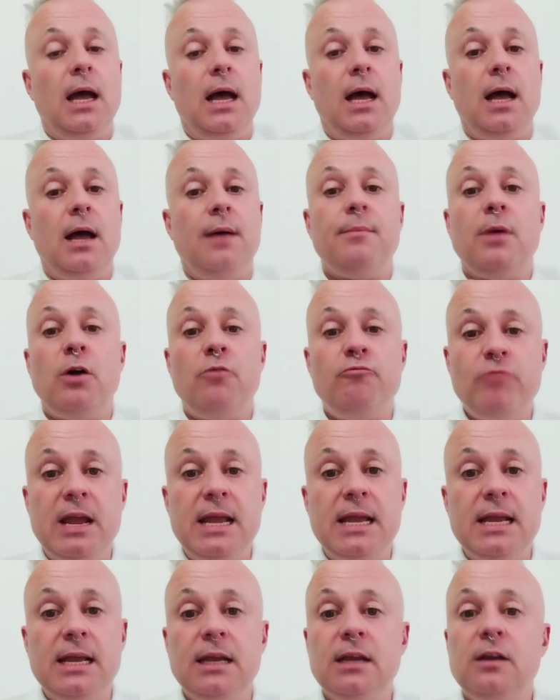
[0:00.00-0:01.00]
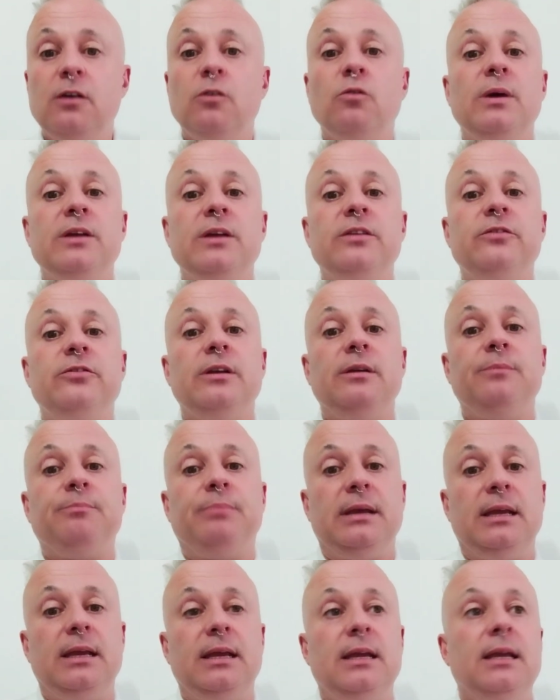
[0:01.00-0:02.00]
a ring or whether it
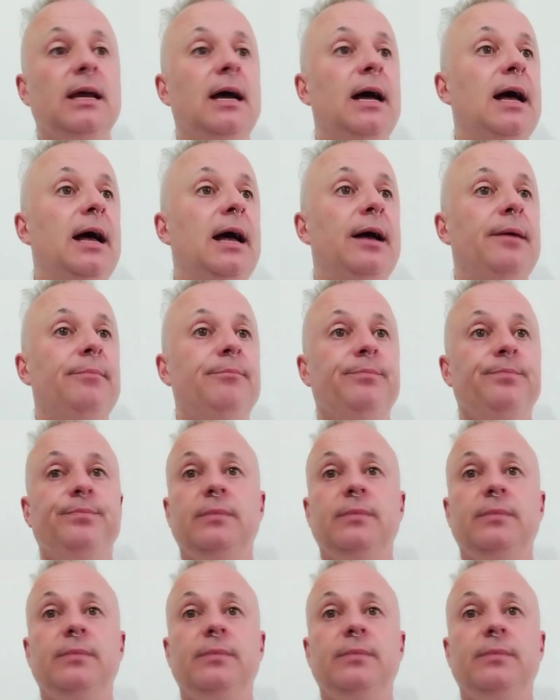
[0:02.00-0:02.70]
be a